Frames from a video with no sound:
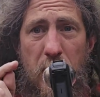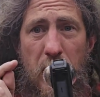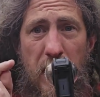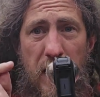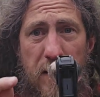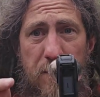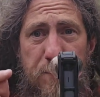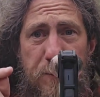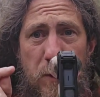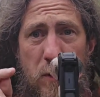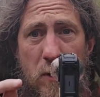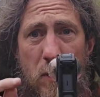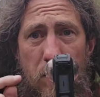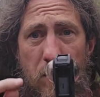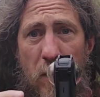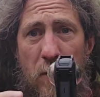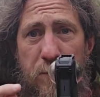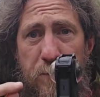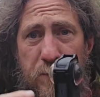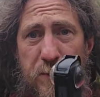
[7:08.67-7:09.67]
if you come
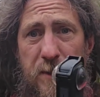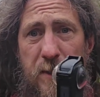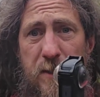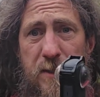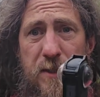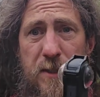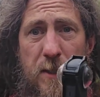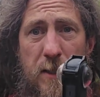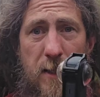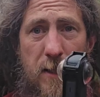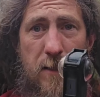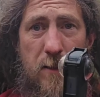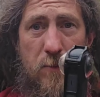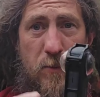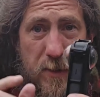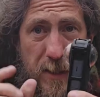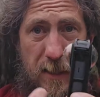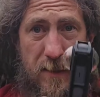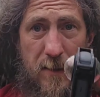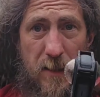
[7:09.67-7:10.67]
off with this thing
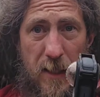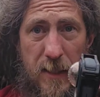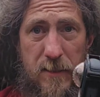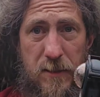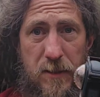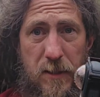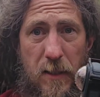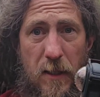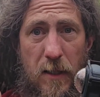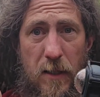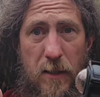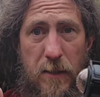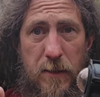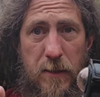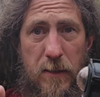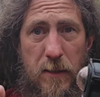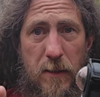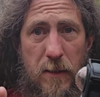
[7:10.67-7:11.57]
without the lens guard,